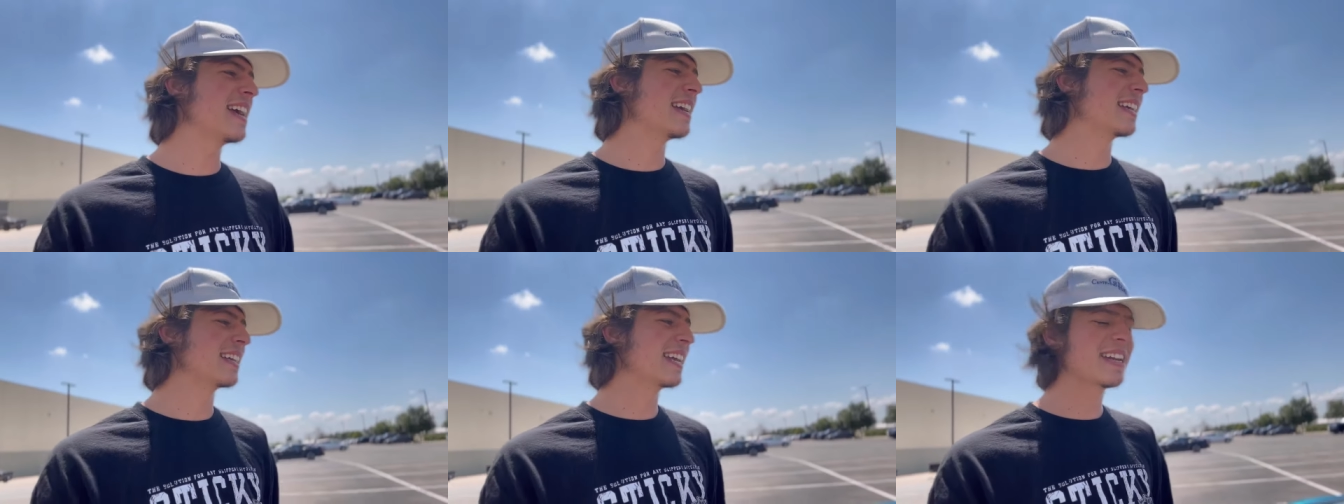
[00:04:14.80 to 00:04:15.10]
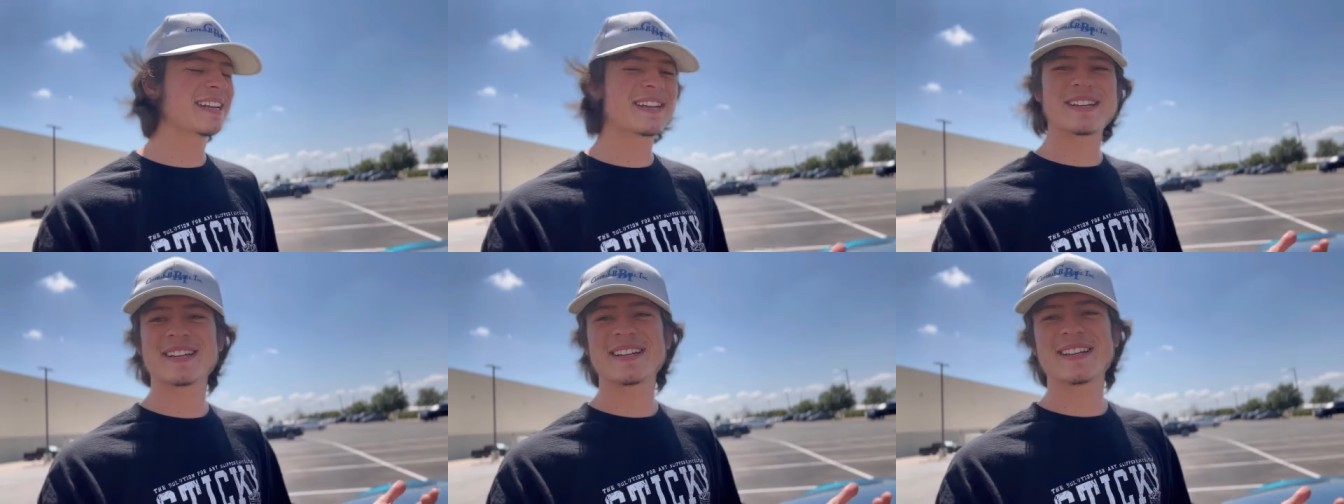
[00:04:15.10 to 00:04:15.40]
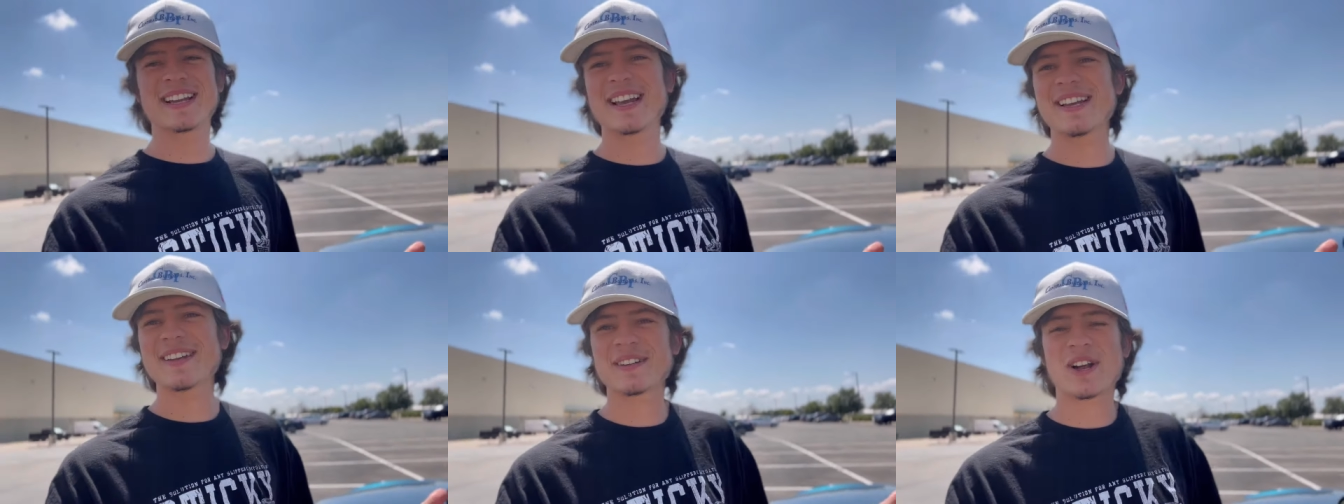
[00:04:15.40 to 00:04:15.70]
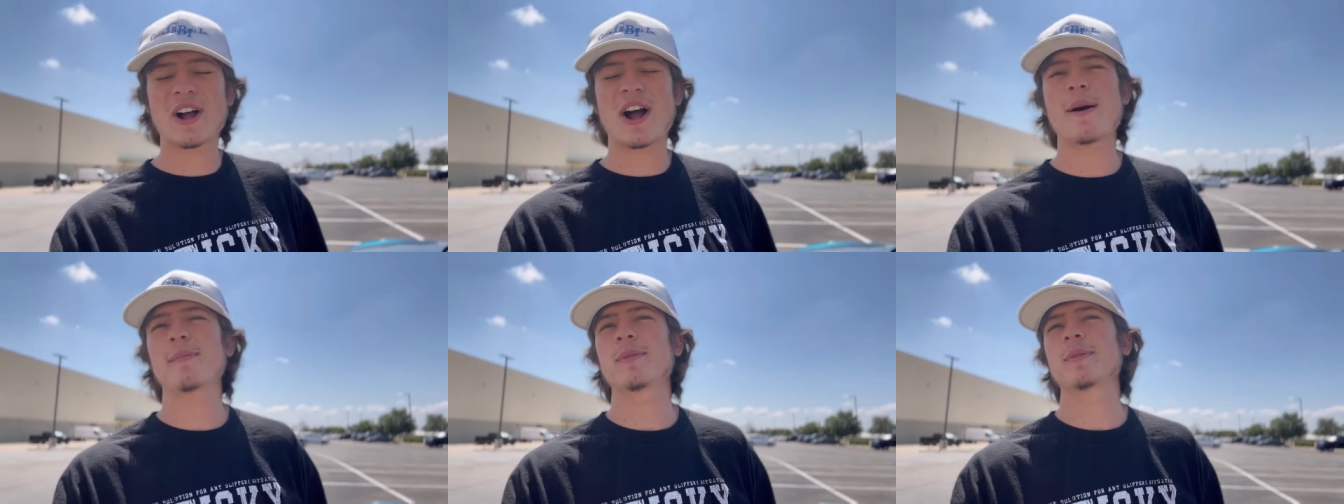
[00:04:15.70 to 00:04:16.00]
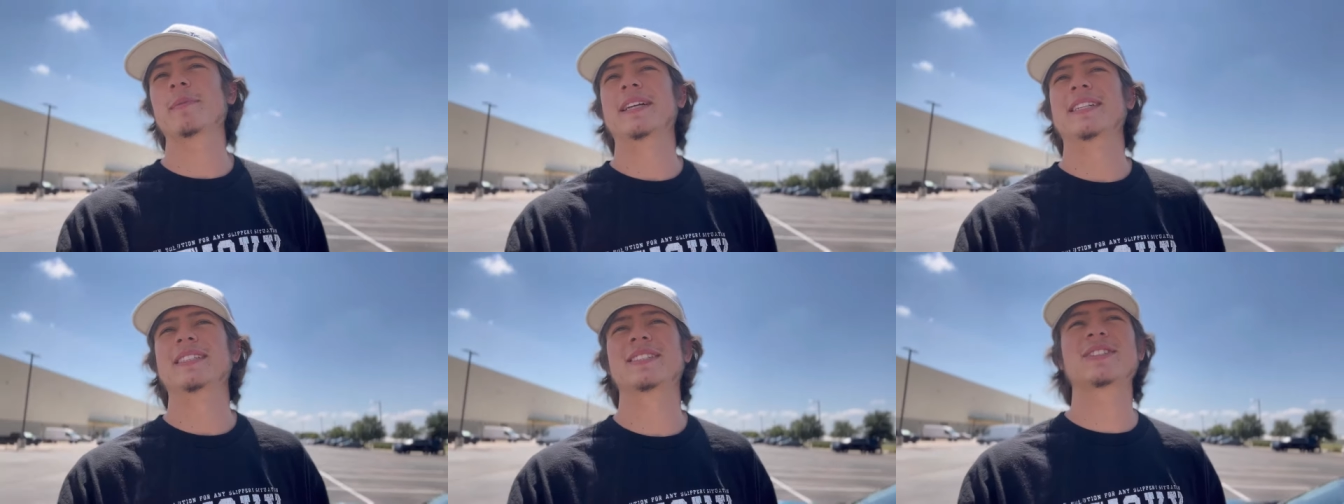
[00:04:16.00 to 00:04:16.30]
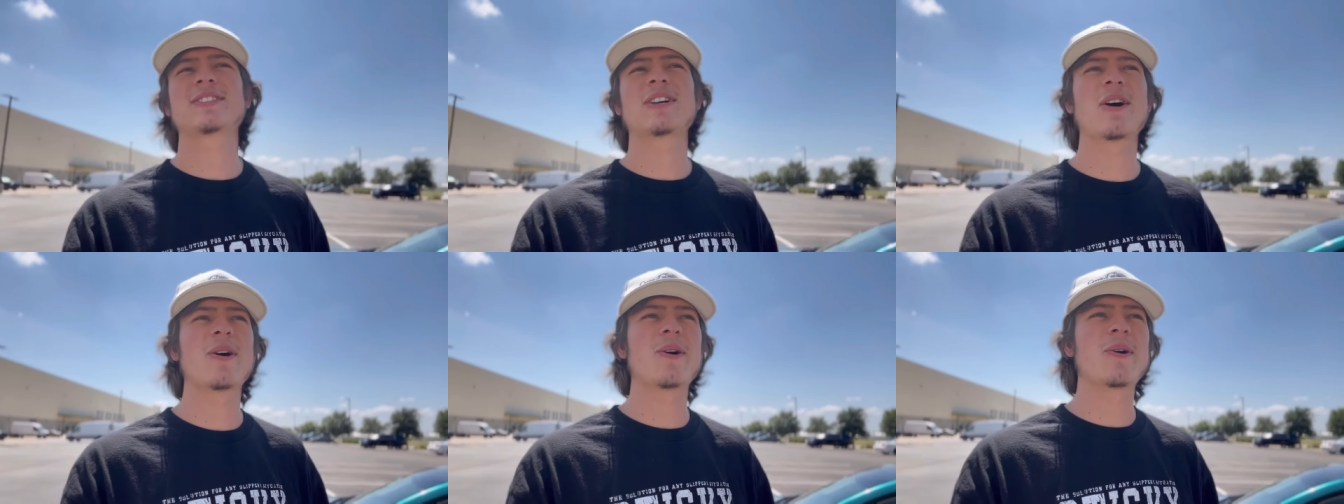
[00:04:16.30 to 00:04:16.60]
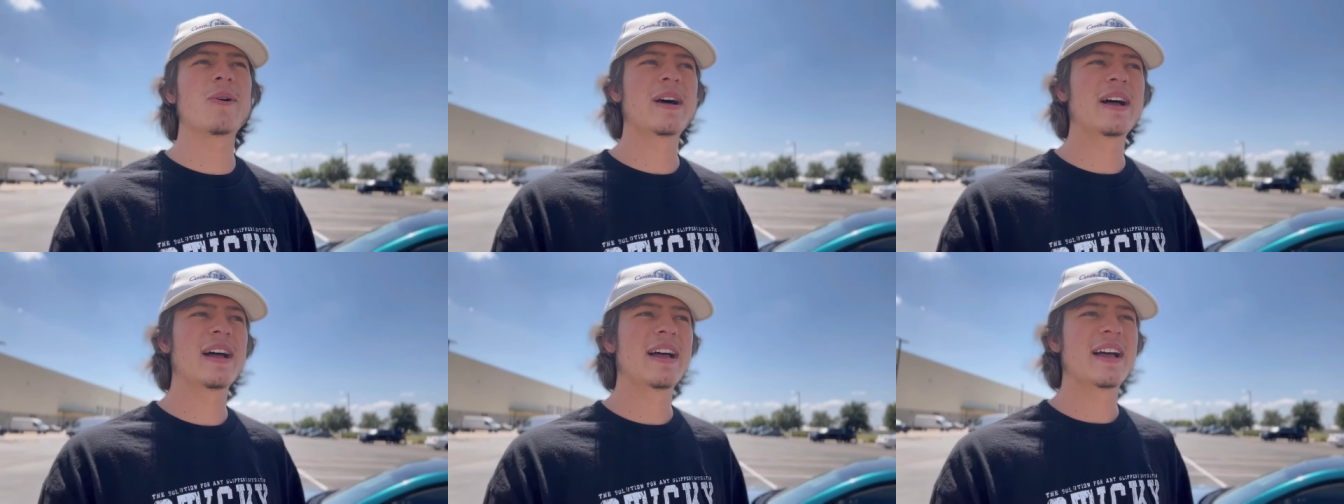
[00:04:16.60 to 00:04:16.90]
getting, getting compliments.
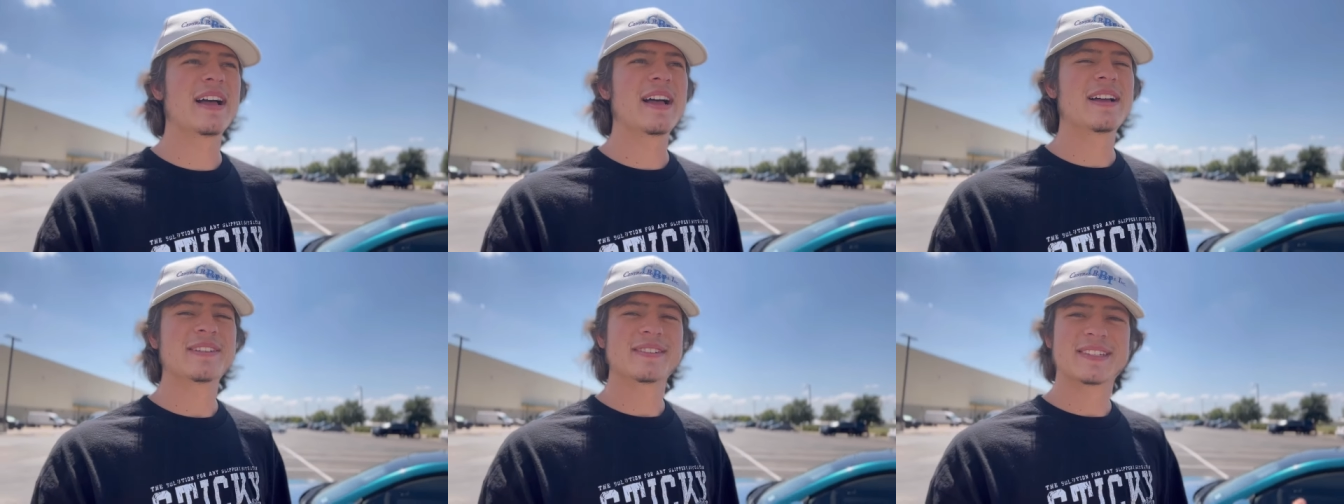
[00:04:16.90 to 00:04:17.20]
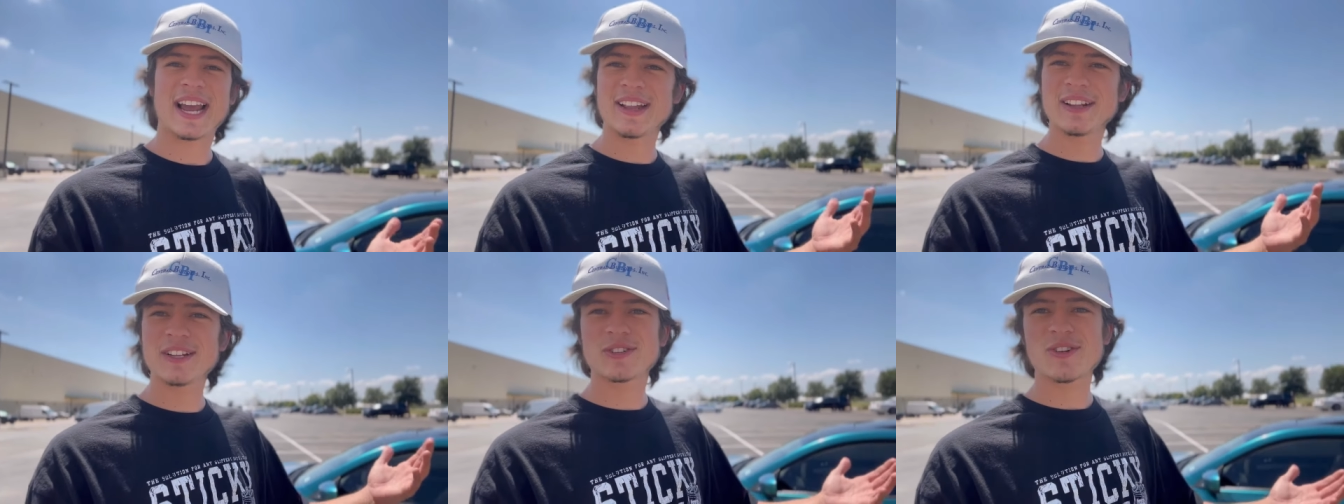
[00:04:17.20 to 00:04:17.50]
So daily